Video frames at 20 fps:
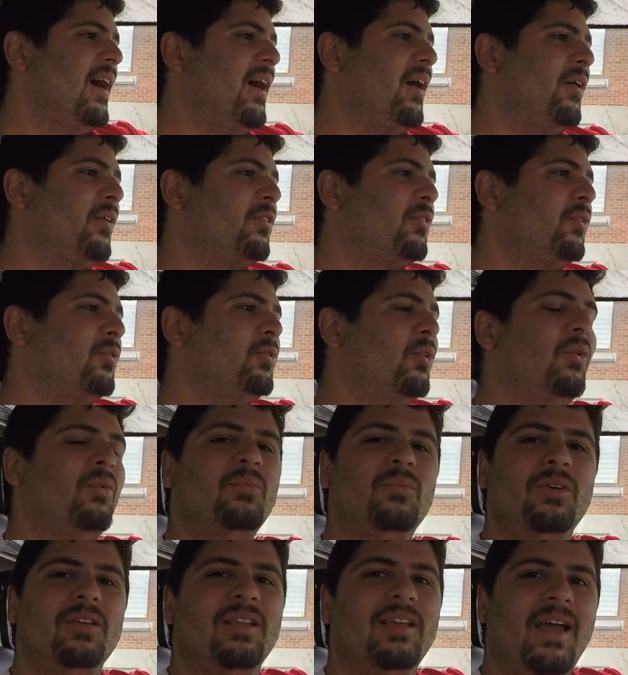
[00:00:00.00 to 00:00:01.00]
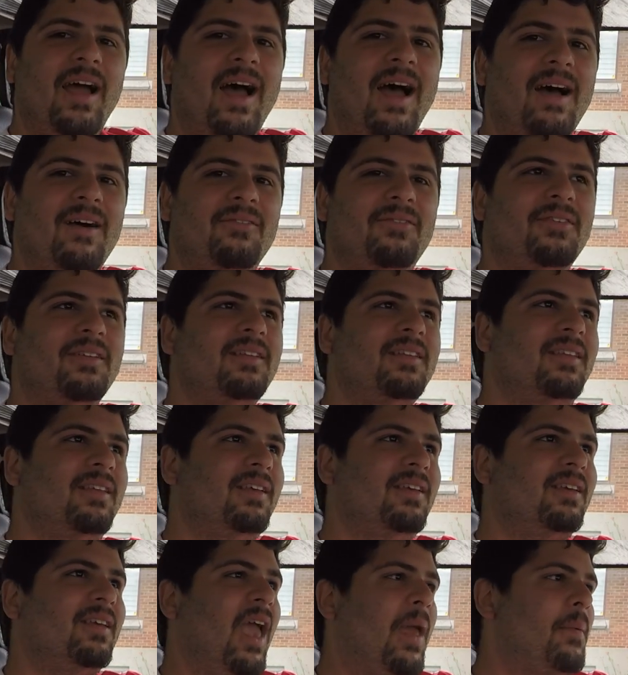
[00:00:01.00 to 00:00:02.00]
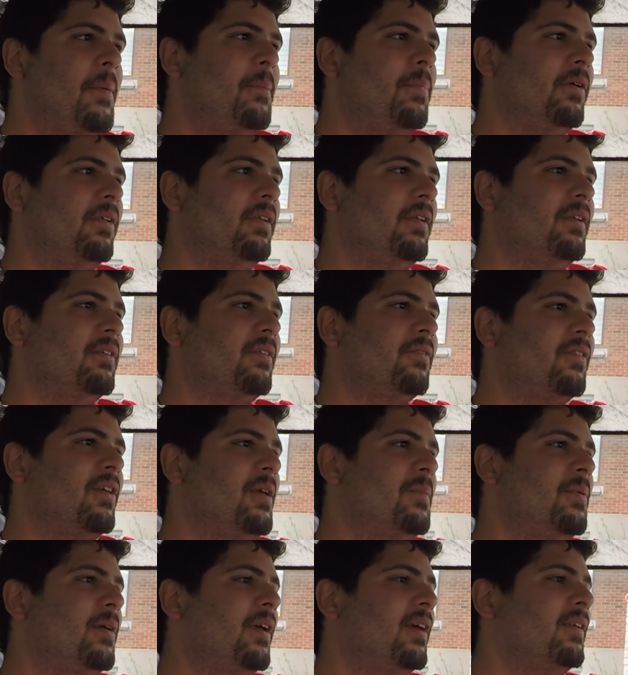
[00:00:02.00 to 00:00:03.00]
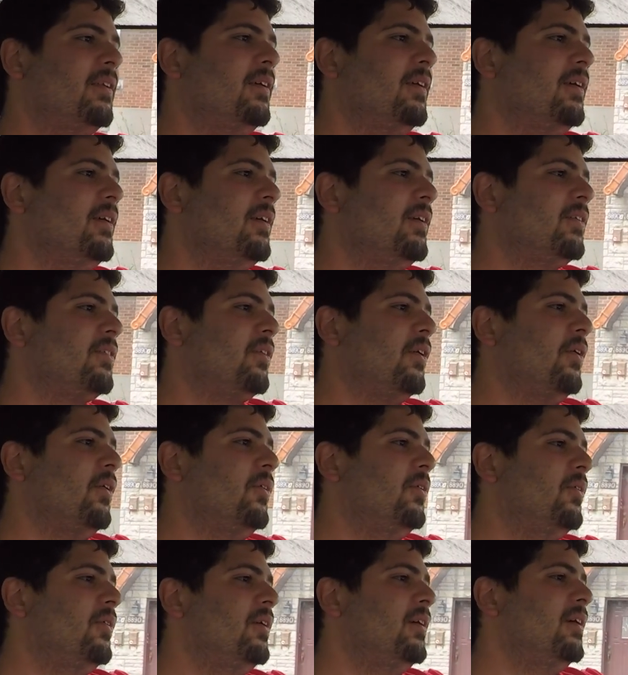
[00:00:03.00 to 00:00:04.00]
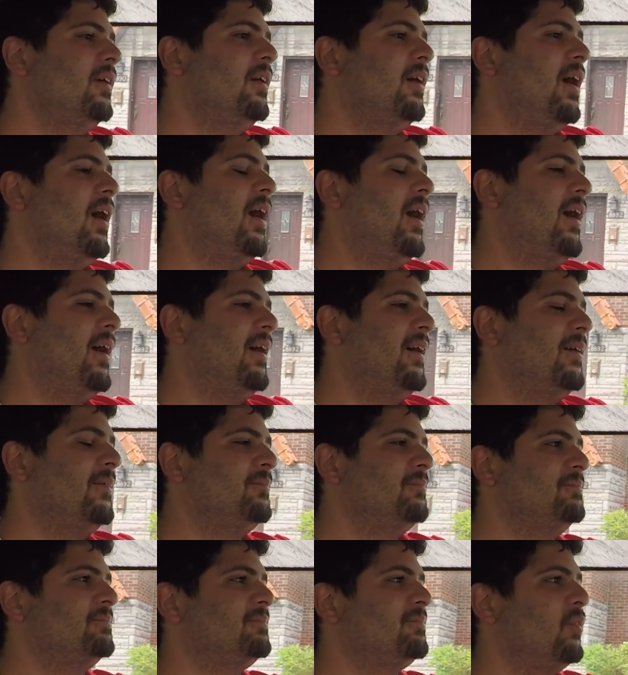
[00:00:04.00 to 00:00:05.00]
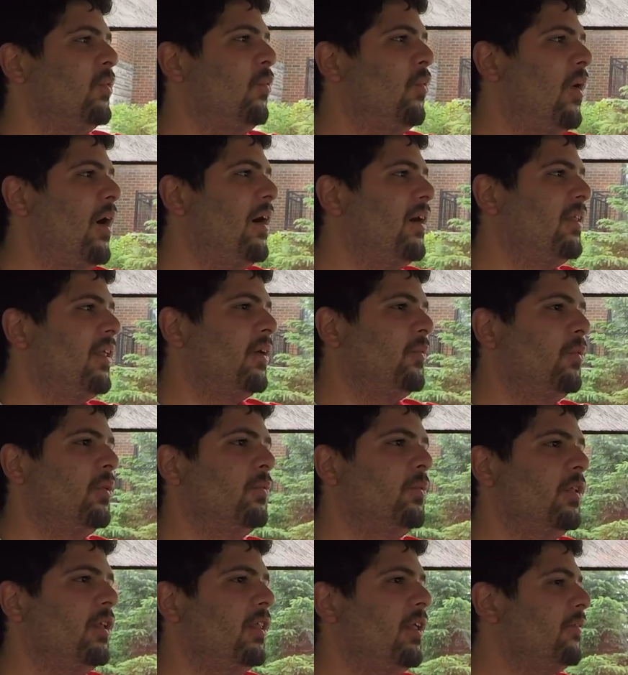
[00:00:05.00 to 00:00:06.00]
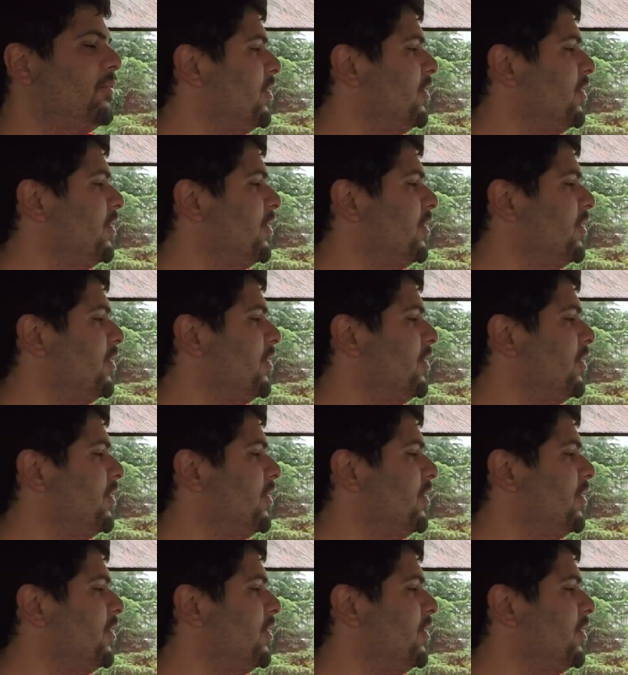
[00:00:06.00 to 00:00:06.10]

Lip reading: also don't really have the capabilities of keeping it. So while I would really love to